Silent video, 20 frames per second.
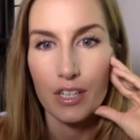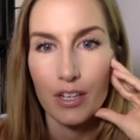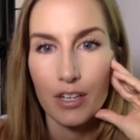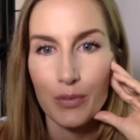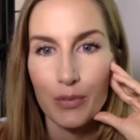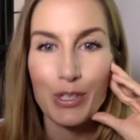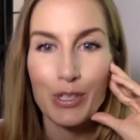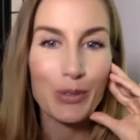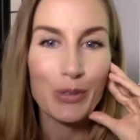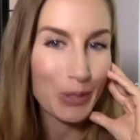
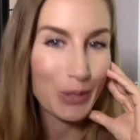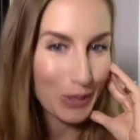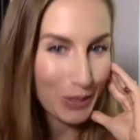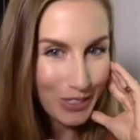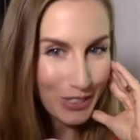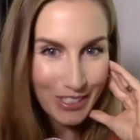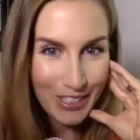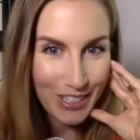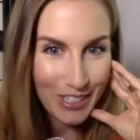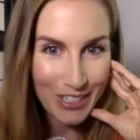You would
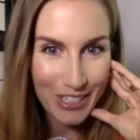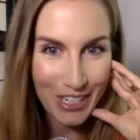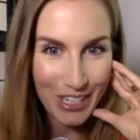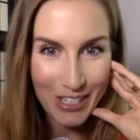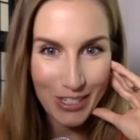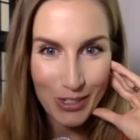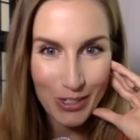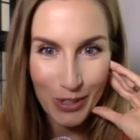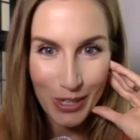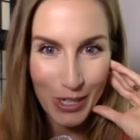
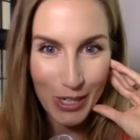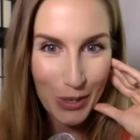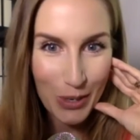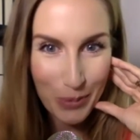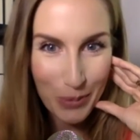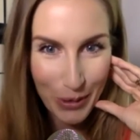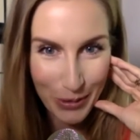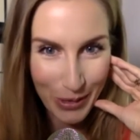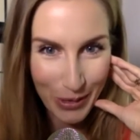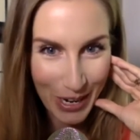suggest joining your
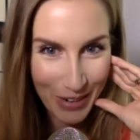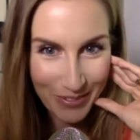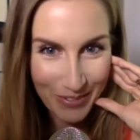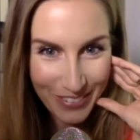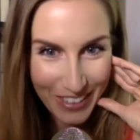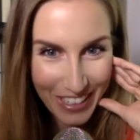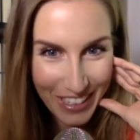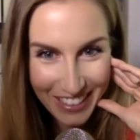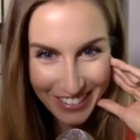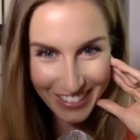program.
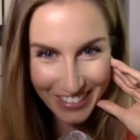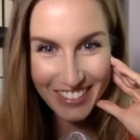Right?